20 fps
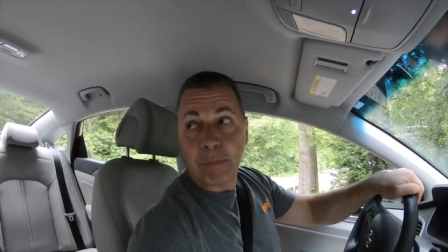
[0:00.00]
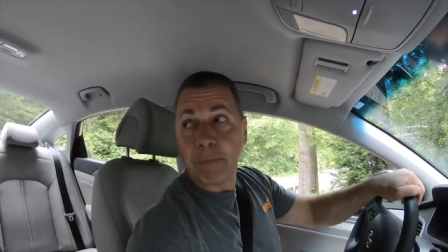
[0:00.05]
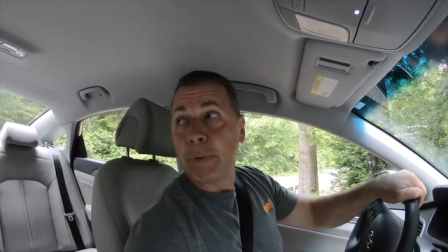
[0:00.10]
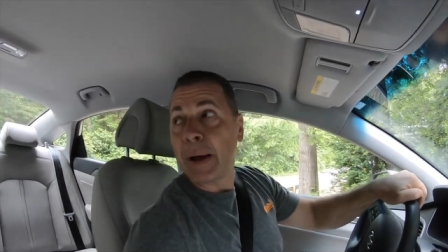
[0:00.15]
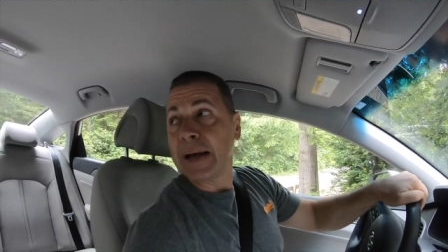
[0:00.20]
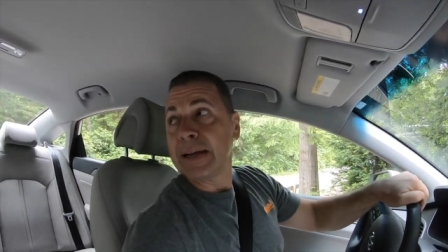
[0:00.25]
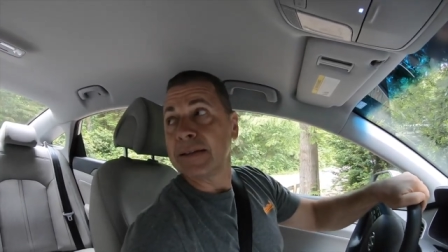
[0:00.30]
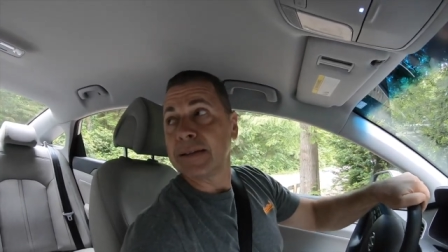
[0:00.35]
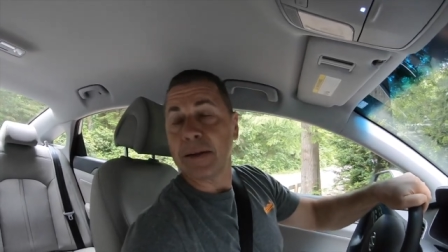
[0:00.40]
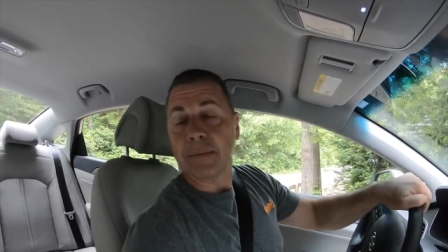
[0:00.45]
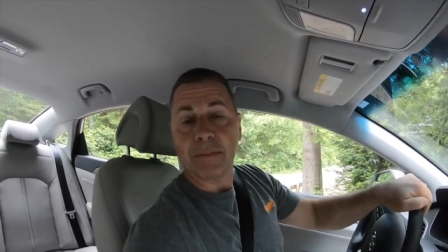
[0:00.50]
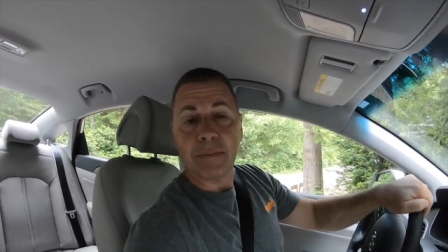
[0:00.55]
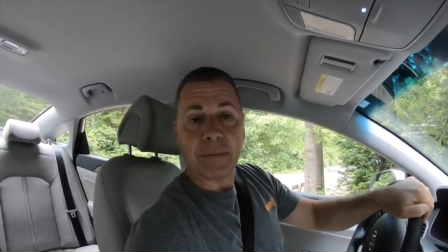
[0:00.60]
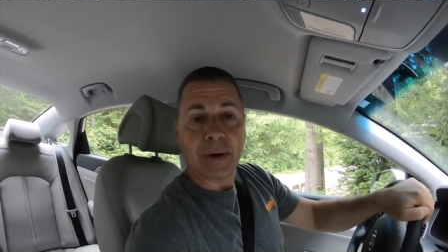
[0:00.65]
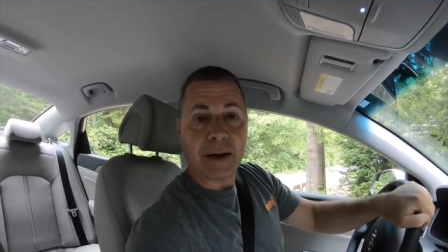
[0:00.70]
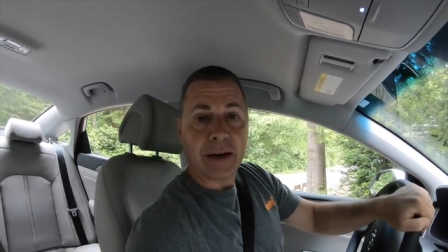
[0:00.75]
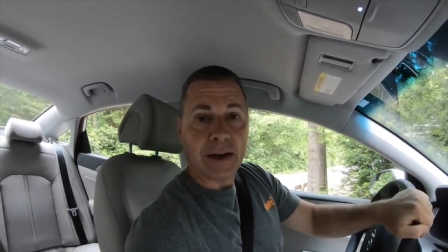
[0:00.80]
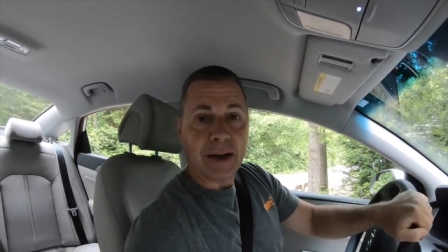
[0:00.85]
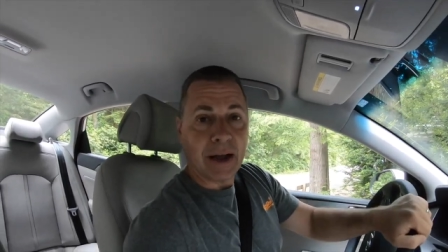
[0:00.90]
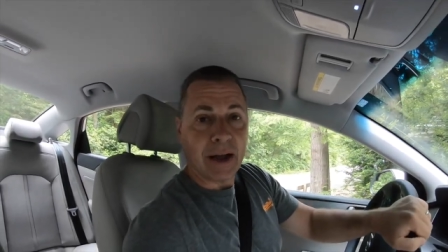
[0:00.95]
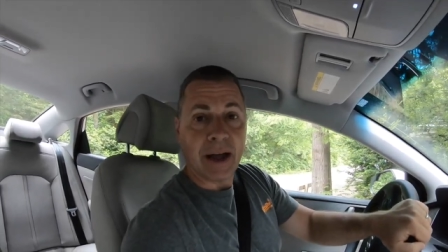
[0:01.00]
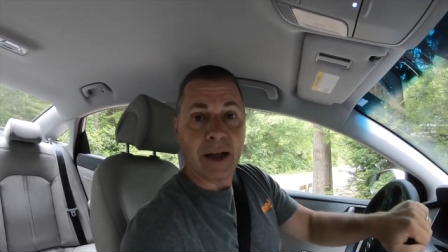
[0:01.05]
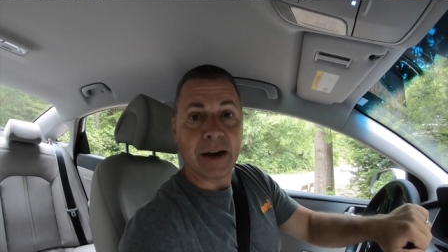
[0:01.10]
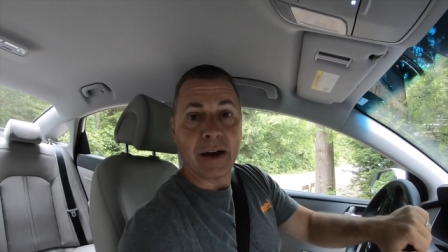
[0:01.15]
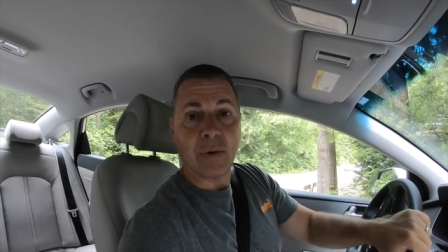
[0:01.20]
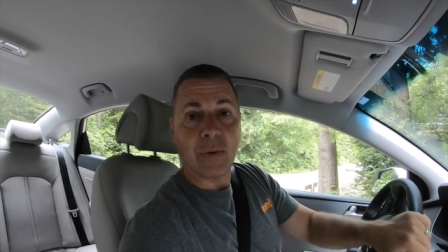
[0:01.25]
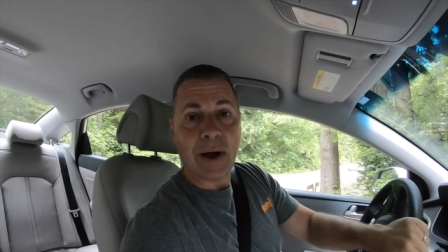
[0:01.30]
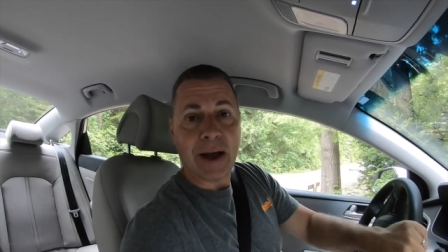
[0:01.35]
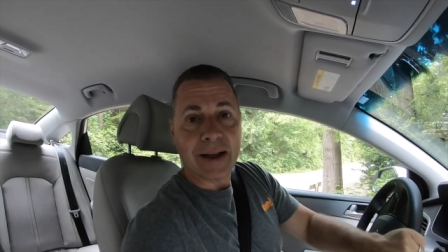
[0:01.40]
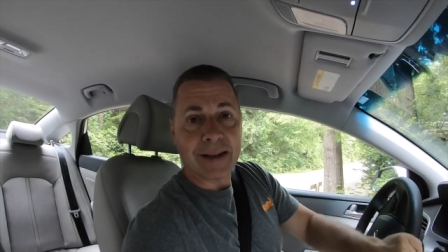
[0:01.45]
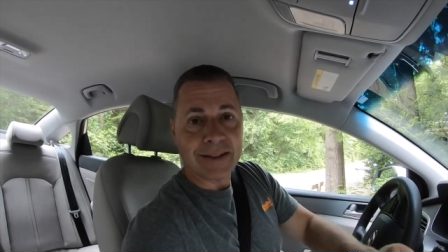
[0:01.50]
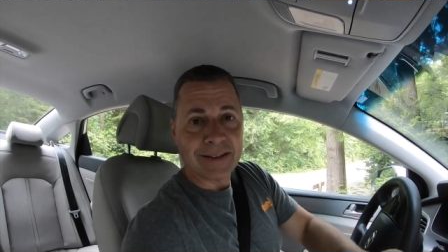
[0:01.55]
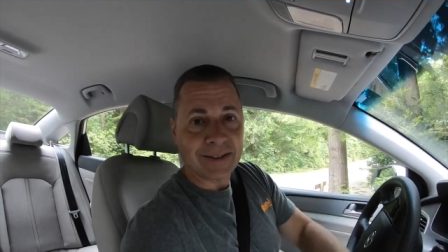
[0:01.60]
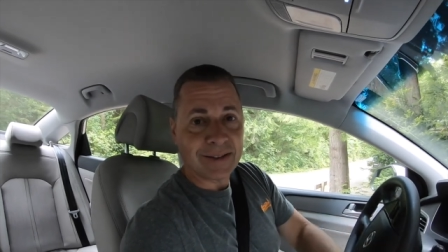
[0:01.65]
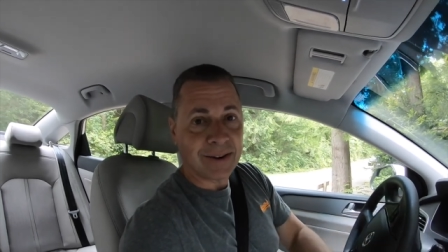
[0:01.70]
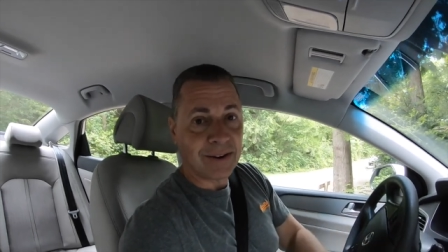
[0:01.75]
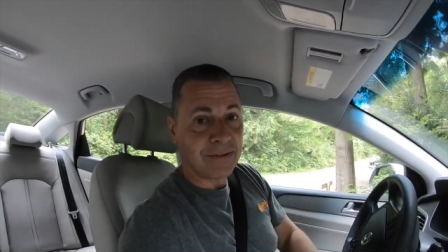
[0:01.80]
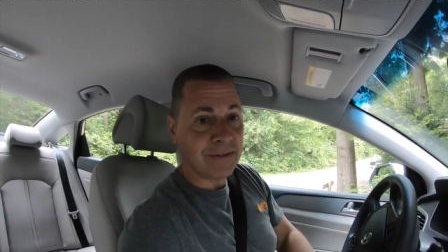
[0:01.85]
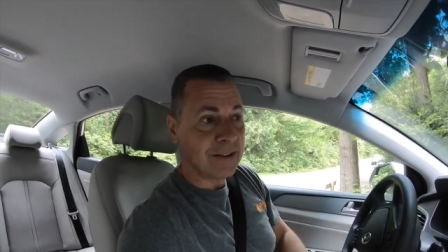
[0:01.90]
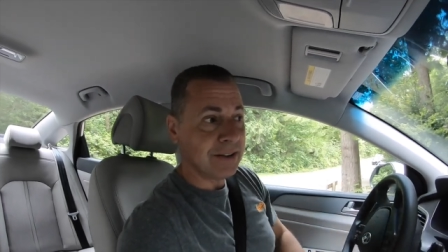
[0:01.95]
pay somebody a honey wagon
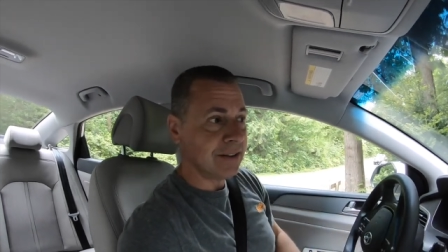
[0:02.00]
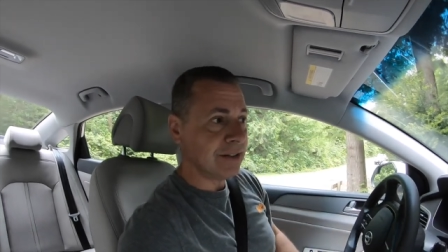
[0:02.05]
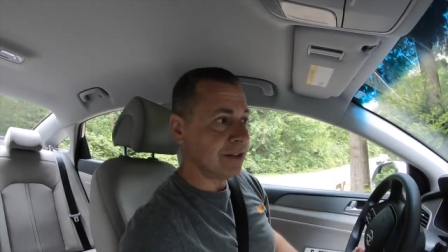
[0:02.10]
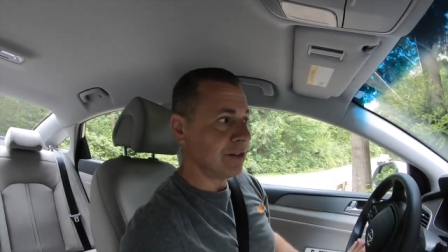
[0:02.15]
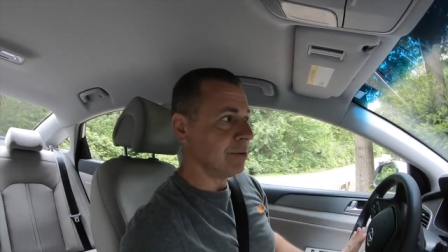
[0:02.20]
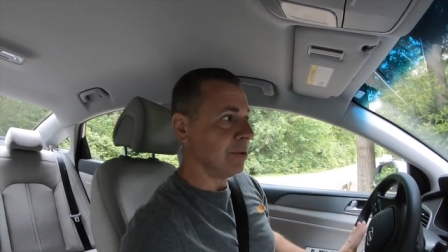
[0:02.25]
service,